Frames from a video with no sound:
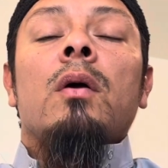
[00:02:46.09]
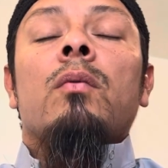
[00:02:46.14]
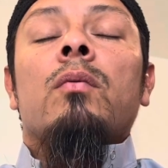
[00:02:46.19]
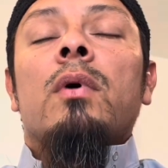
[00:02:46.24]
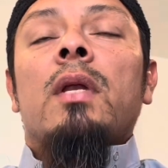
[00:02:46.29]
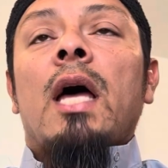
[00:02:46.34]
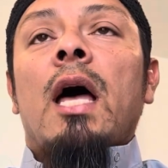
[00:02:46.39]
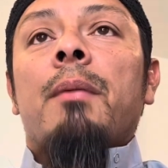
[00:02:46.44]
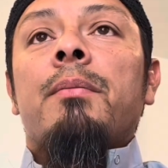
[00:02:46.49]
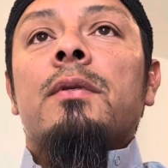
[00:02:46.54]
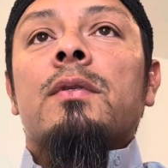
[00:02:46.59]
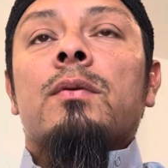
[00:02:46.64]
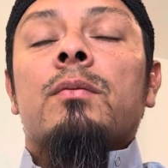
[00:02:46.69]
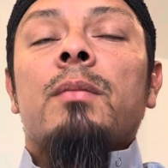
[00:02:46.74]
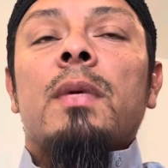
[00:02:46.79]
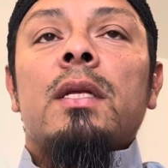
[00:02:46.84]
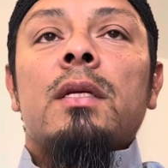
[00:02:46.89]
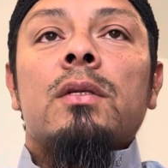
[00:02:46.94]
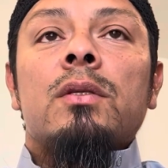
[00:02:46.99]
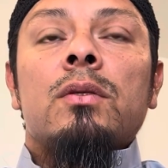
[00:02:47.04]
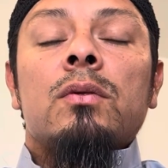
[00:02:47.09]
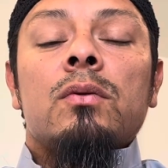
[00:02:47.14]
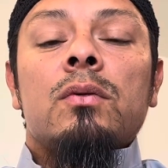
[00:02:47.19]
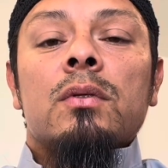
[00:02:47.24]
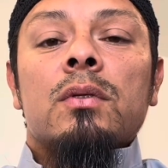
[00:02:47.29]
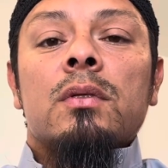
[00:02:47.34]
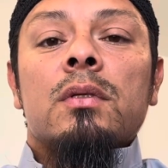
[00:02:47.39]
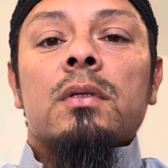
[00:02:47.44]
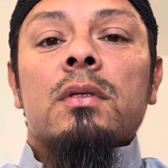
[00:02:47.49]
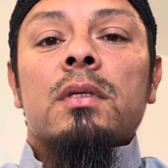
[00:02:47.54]
What happens with many
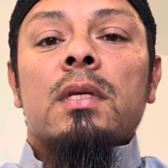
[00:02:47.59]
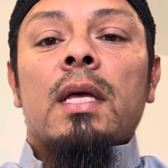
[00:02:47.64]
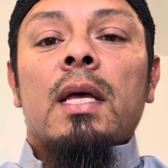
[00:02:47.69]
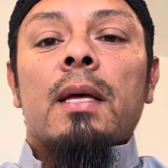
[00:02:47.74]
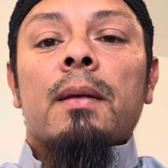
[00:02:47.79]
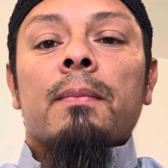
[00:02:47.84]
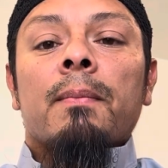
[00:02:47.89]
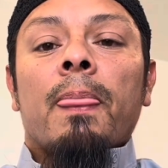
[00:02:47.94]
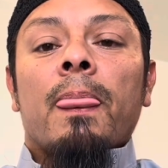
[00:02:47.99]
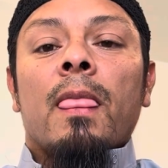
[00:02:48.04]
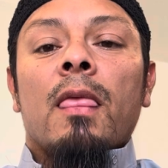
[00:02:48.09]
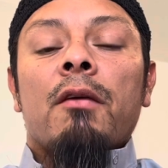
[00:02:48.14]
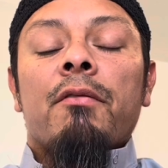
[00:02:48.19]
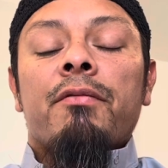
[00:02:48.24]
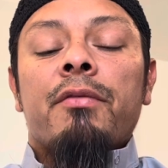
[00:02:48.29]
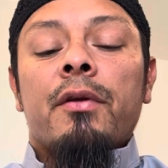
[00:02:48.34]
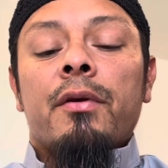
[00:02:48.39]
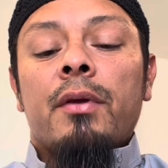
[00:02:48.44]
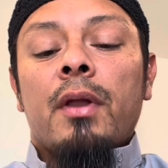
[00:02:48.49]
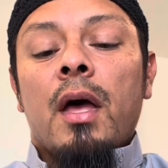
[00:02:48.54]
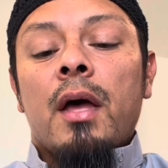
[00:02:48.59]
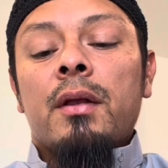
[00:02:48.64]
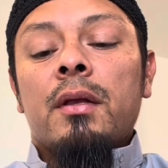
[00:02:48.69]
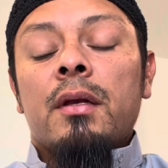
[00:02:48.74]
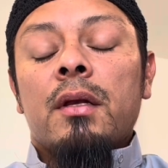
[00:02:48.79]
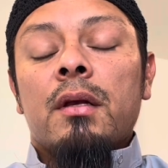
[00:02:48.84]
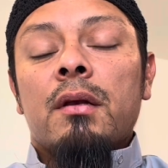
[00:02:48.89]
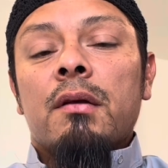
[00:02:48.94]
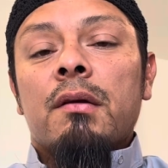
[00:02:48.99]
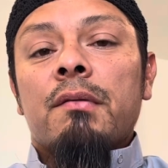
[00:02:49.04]
students is that if they're not in
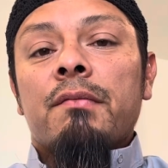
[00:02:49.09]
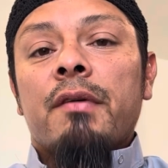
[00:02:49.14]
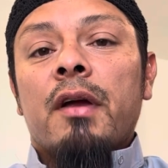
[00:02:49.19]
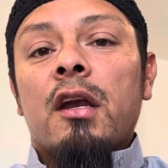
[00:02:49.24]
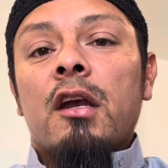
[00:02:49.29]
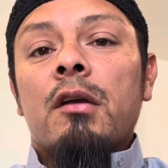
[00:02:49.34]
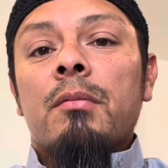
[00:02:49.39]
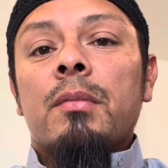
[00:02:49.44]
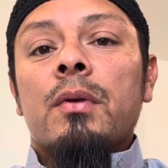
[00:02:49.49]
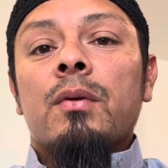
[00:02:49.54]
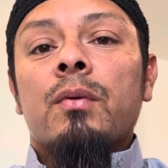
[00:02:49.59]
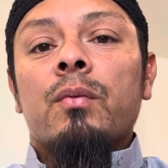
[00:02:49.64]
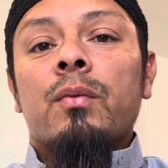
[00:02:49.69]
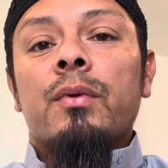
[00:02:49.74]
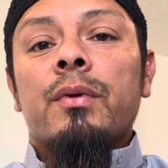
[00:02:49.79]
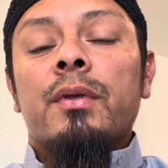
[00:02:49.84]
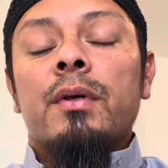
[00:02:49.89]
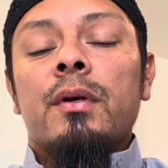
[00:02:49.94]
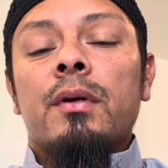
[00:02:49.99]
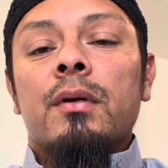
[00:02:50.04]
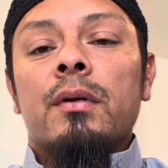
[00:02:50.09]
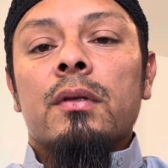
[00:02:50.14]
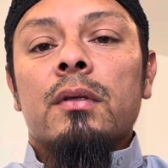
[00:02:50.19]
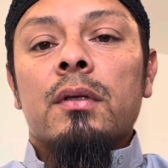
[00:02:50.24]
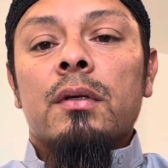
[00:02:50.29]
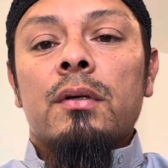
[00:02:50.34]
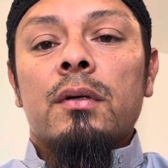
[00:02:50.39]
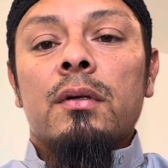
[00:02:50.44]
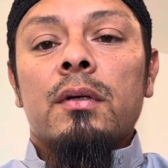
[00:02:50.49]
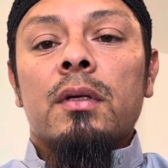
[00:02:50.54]
an environment where they're
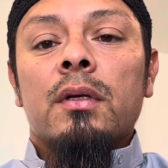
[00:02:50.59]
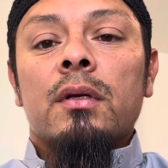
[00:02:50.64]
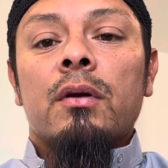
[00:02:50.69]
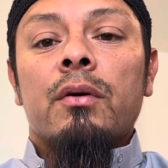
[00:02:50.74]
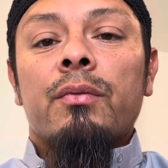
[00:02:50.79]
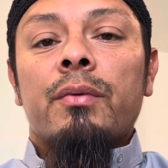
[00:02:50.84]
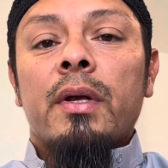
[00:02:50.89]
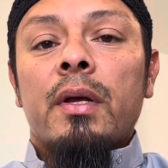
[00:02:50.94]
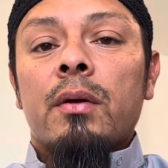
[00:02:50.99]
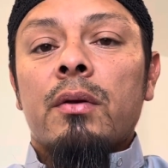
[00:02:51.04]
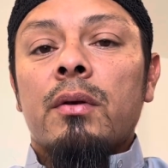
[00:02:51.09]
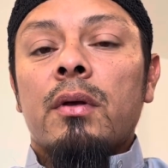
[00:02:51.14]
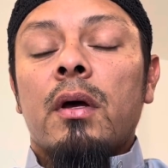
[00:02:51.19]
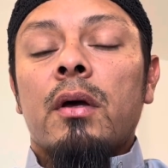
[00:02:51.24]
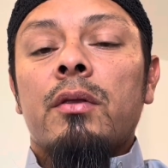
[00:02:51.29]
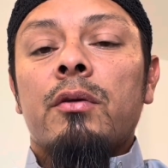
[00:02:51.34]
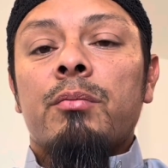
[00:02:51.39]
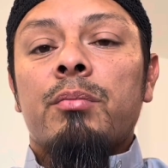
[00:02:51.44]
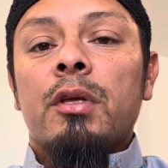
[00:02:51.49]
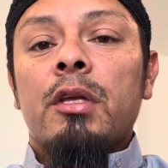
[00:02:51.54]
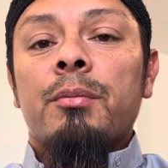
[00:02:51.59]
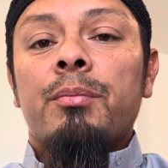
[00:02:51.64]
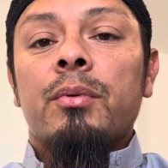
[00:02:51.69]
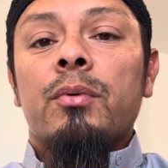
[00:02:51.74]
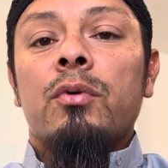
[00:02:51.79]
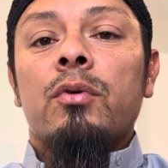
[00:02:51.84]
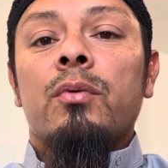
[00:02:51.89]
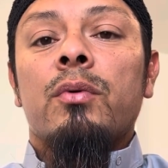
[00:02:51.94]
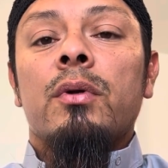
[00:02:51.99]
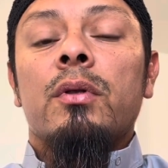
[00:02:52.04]
literally around other
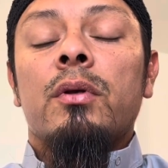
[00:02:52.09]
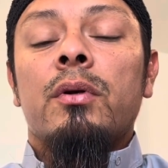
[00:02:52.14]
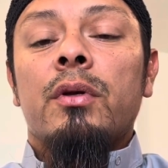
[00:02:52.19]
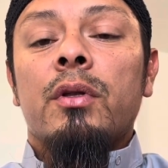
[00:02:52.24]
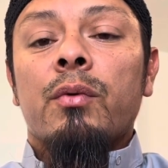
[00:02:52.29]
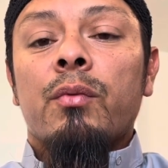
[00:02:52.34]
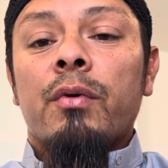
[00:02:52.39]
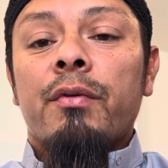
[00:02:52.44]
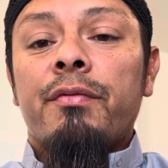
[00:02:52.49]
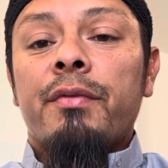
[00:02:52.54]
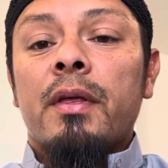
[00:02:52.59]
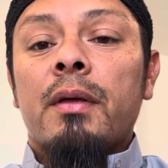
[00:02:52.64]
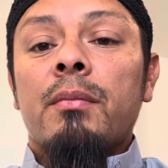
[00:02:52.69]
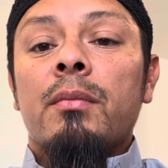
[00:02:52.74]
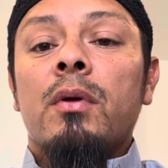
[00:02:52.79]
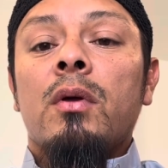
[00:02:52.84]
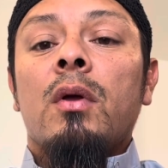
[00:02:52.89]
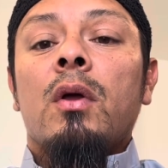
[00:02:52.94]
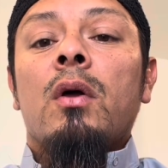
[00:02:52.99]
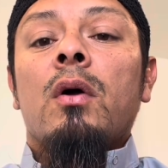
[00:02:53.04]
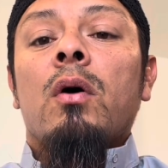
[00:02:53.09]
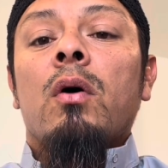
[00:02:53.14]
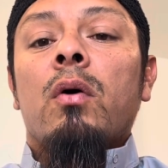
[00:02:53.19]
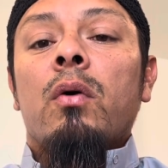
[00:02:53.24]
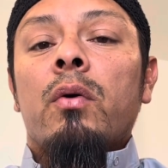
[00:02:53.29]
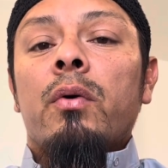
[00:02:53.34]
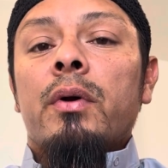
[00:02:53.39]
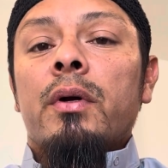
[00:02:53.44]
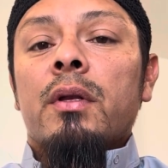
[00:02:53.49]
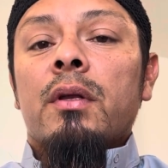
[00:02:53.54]
people who are learning with them,
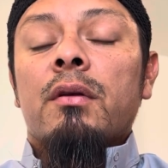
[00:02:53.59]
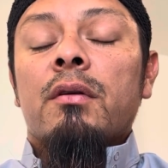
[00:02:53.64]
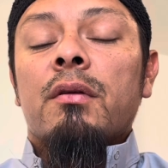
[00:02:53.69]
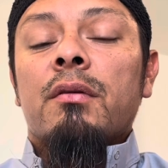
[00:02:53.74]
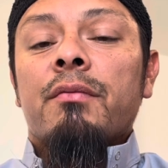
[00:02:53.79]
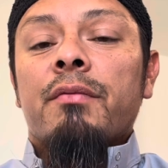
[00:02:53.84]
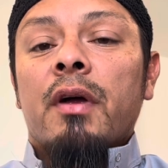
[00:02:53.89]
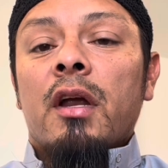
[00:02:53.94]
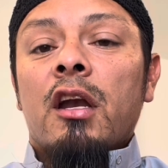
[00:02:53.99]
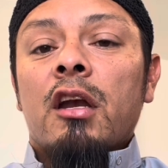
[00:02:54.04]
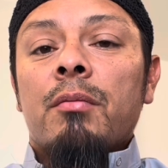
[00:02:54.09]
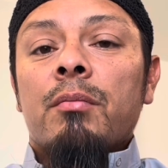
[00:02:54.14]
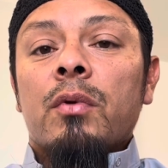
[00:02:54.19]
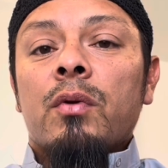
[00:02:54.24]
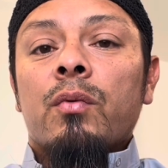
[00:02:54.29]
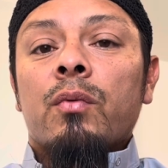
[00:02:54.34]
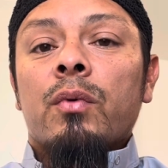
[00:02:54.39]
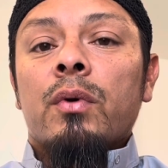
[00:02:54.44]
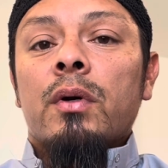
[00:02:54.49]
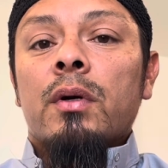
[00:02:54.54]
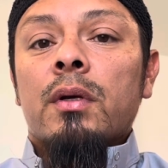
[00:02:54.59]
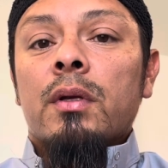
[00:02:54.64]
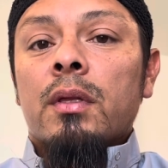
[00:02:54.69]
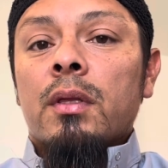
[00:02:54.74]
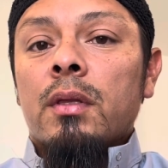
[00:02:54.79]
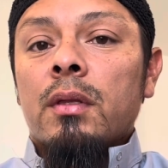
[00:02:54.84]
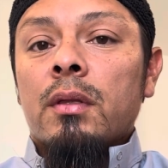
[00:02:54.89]
or in an environment where